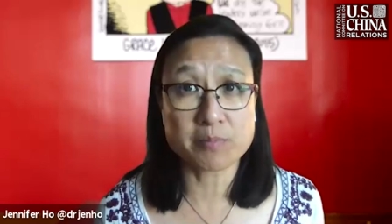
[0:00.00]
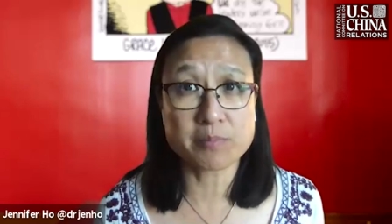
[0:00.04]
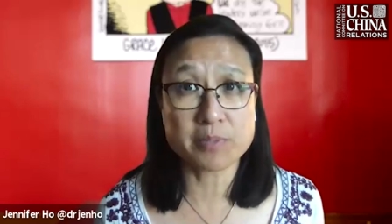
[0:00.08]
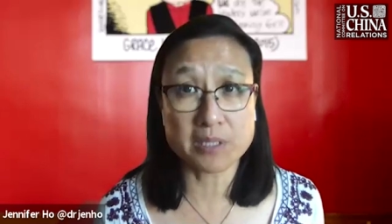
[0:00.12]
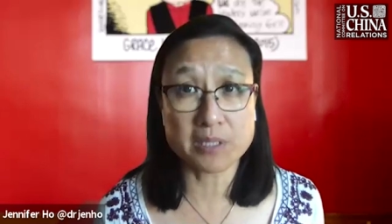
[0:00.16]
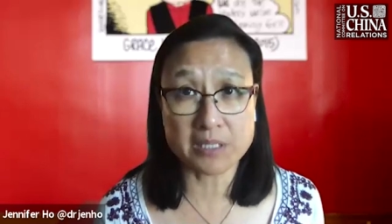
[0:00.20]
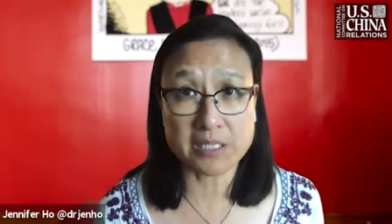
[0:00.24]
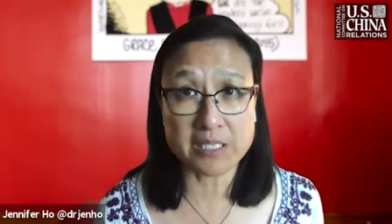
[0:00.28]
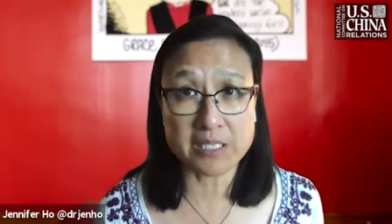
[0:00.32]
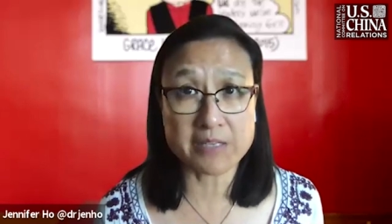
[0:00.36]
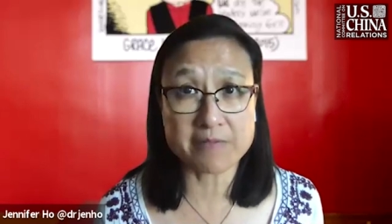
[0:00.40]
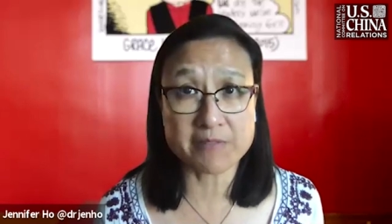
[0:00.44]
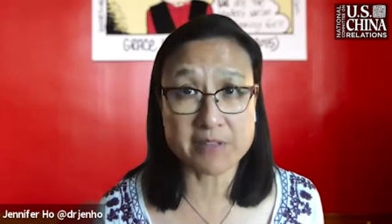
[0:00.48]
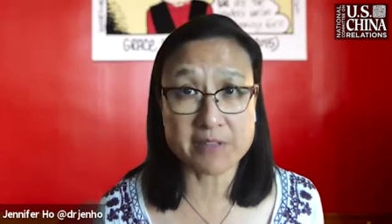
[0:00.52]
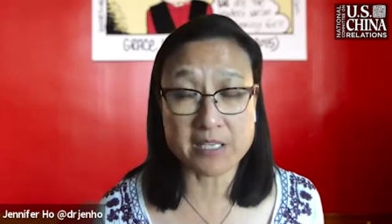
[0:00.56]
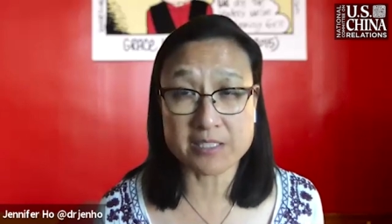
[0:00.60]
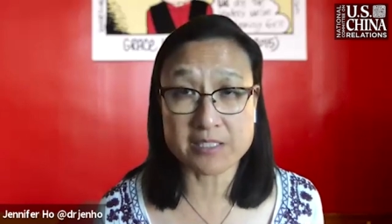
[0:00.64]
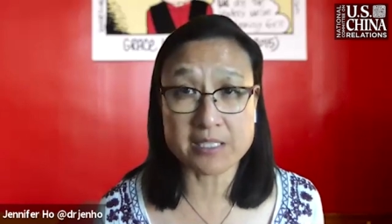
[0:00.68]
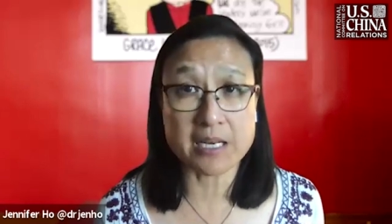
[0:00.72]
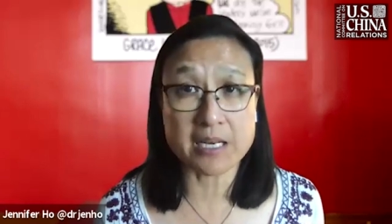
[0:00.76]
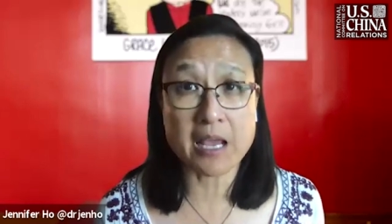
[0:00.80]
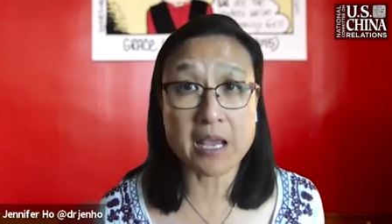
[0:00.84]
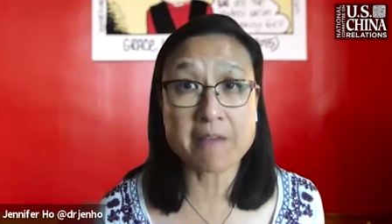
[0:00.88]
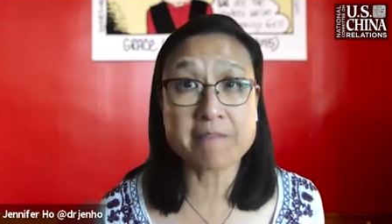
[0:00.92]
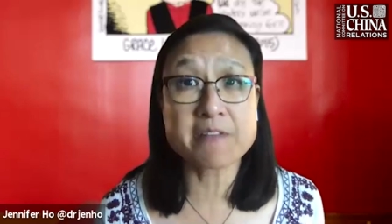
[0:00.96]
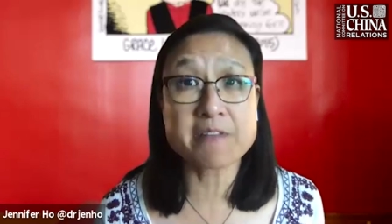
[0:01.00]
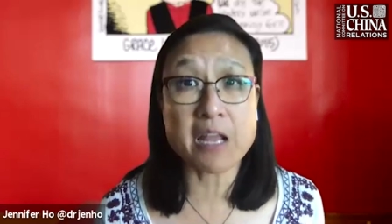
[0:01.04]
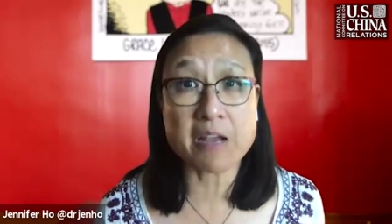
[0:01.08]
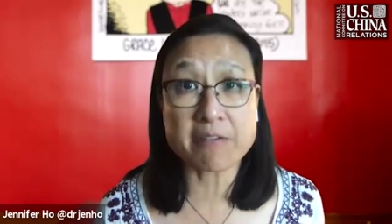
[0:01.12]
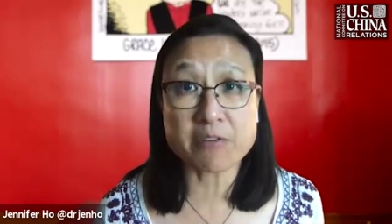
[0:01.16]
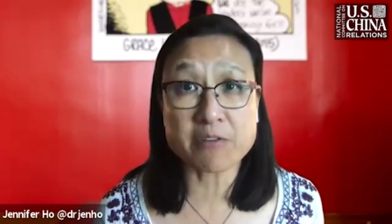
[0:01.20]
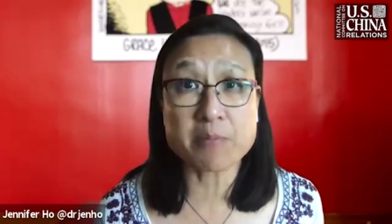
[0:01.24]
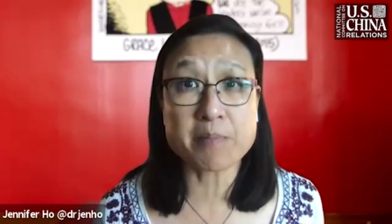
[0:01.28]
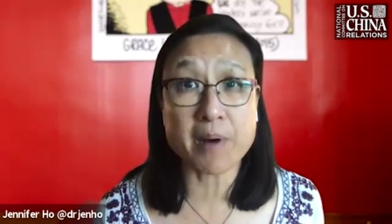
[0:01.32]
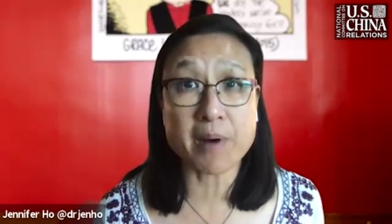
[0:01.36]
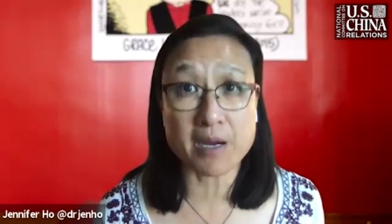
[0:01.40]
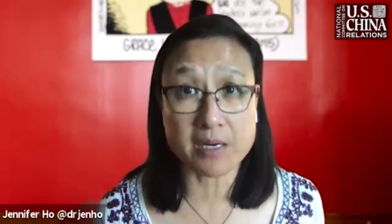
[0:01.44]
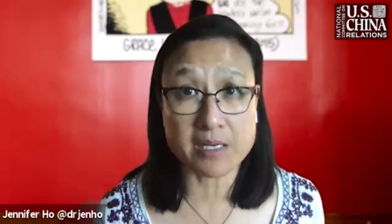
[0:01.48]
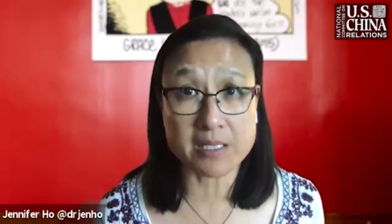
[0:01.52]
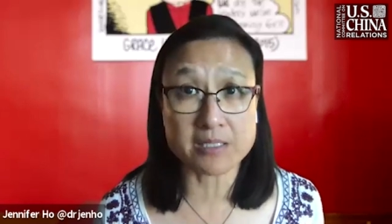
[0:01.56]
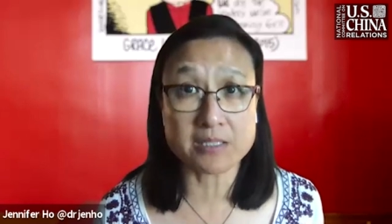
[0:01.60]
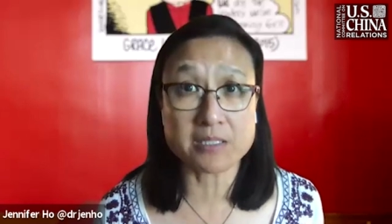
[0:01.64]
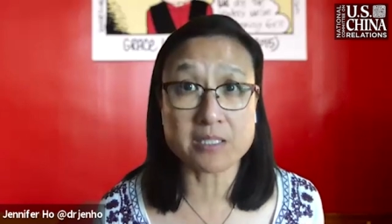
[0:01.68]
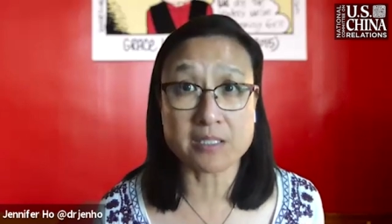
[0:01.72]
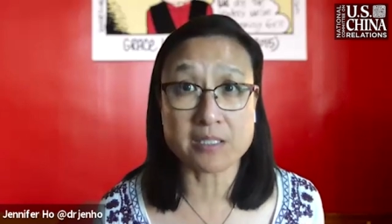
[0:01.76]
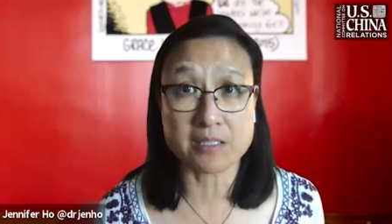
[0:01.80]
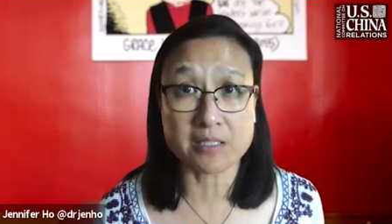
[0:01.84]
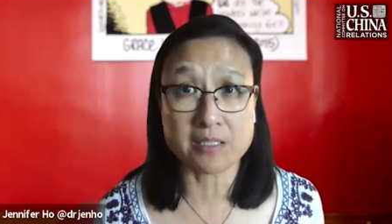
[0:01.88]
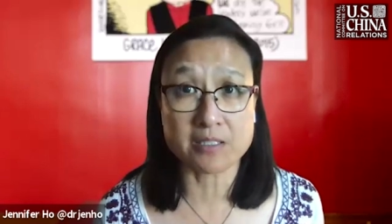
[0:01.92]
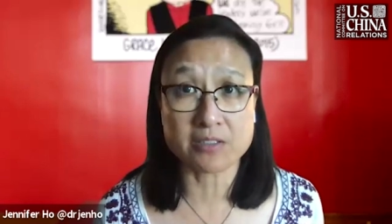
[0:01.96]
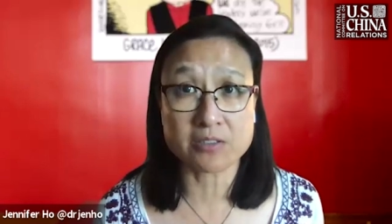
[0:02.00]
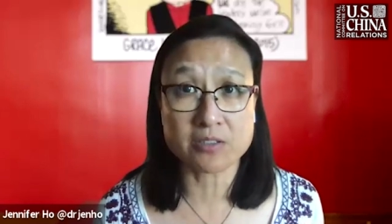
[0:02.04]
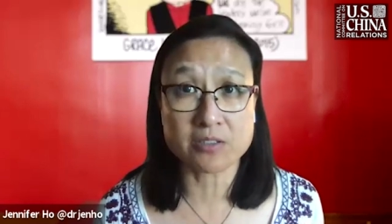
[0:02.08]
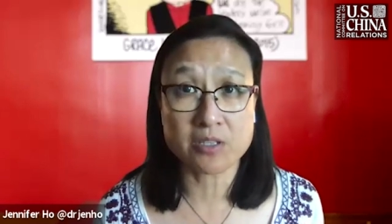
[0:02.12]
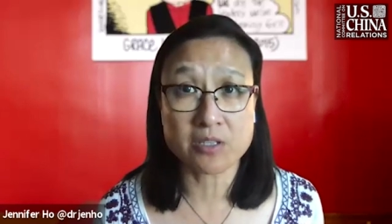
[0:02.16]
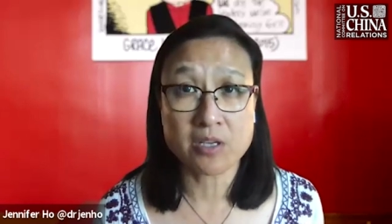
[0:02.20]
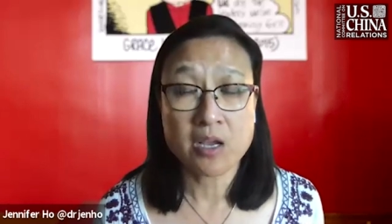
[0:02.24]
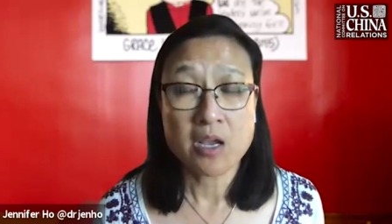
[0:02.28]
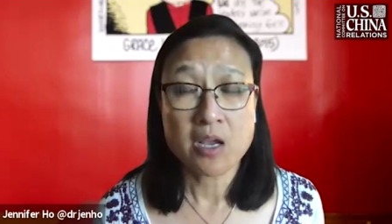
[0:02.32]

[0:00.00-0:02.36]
believe this and have never bought into this